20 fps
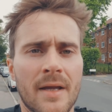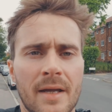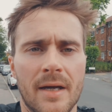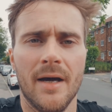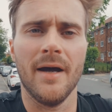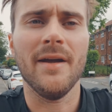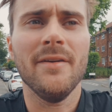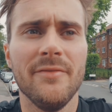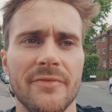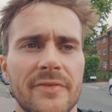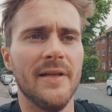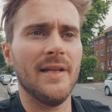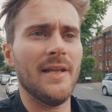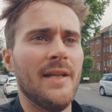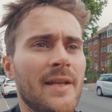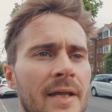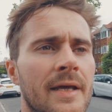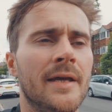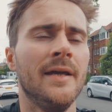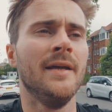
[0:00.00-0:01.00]
I am
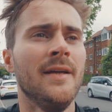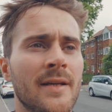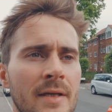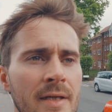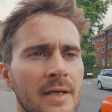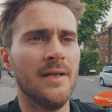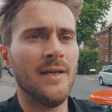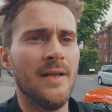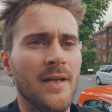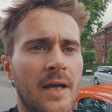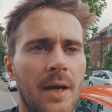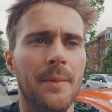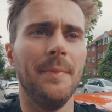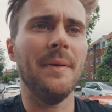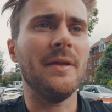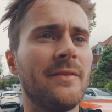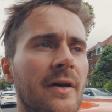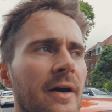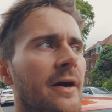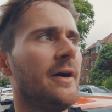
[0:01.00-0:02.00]
feeling a
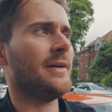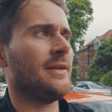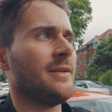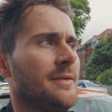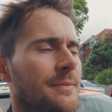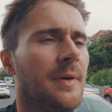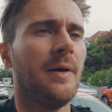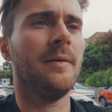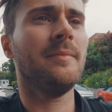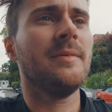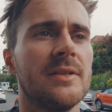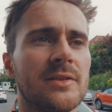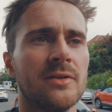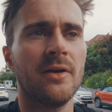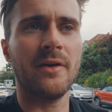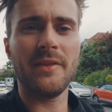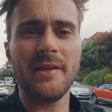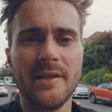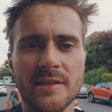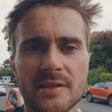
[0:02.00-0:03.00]
bit tired at the moment,
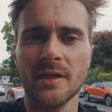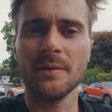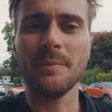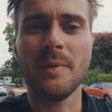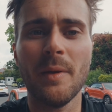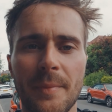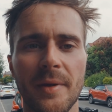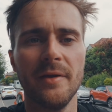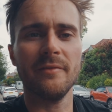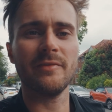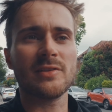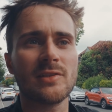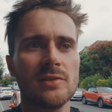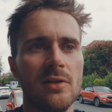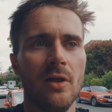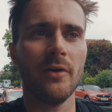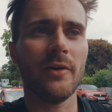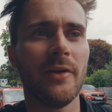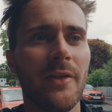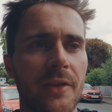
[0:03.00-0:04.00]
so I think it's going to be a bit of a
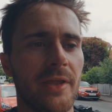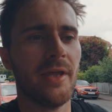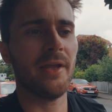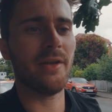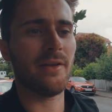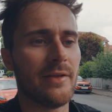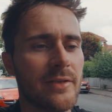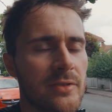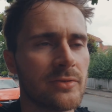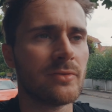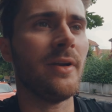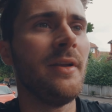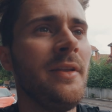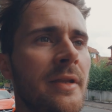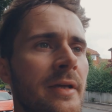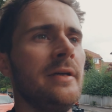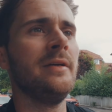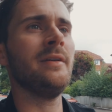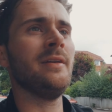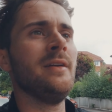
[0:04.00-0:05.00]
slog at the end of this run.
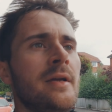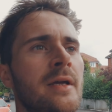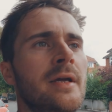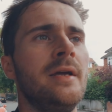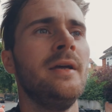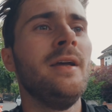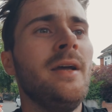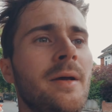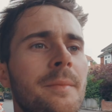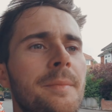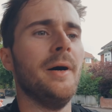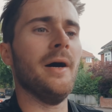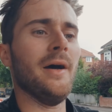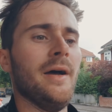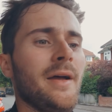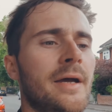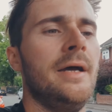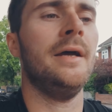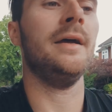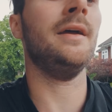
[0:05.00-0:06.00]
But
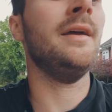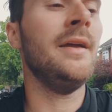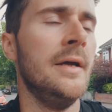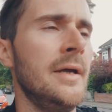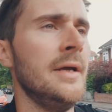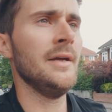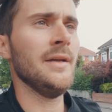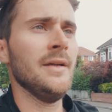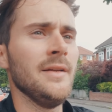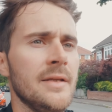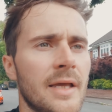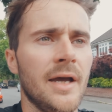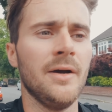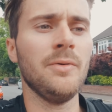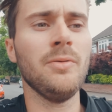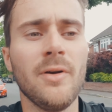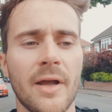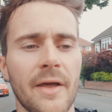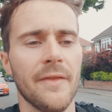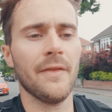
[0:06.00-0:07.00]
yeah,
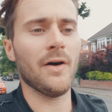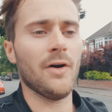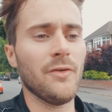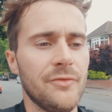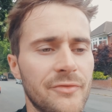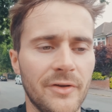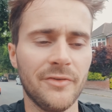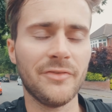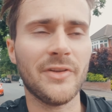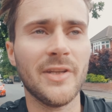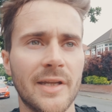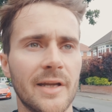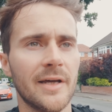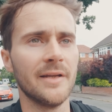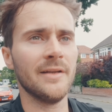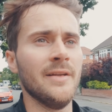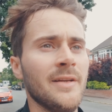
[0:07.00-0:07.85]
we'll get the whole 50 done.